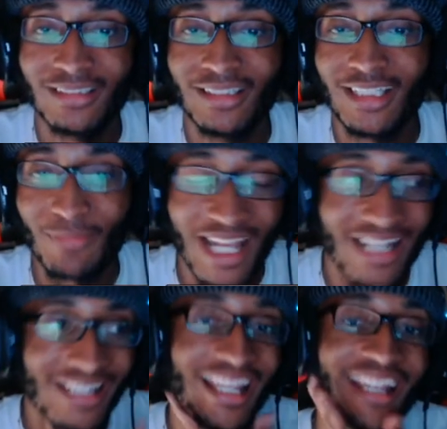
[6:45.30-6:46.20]
He's mad
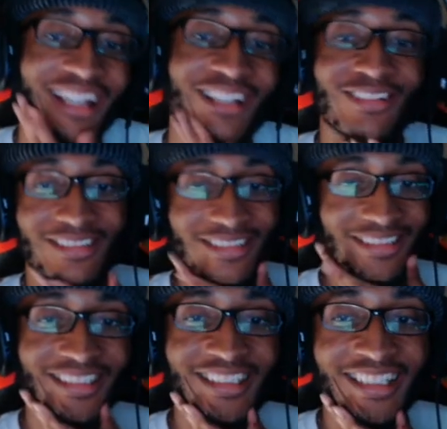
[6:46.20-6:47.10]
as hell.
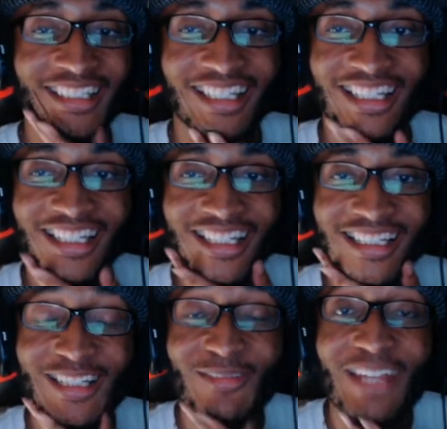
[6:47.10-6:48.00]

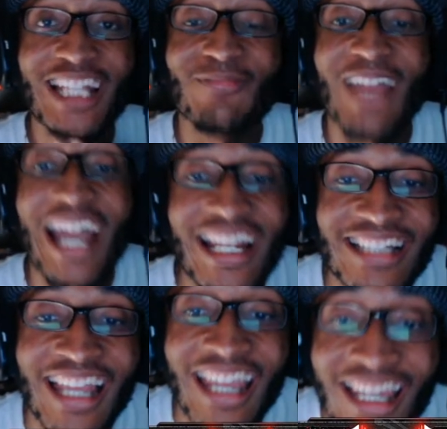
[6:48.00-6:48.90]
This man's mad as
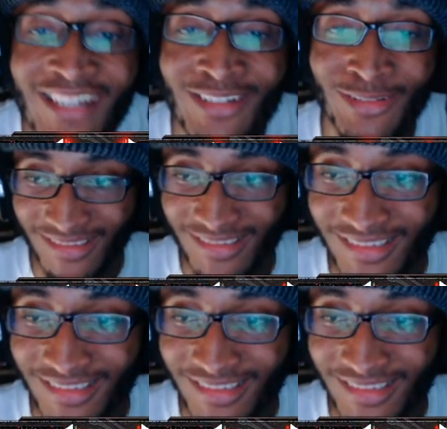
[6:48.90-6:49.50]
hell.